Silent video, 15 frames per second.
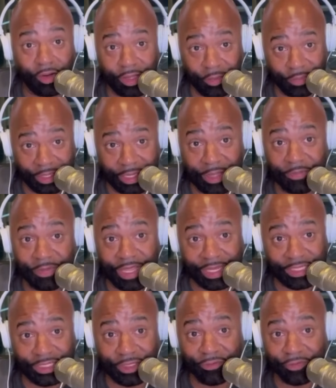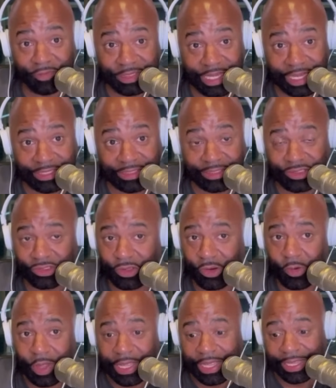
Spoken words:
coming up next year from Texas. So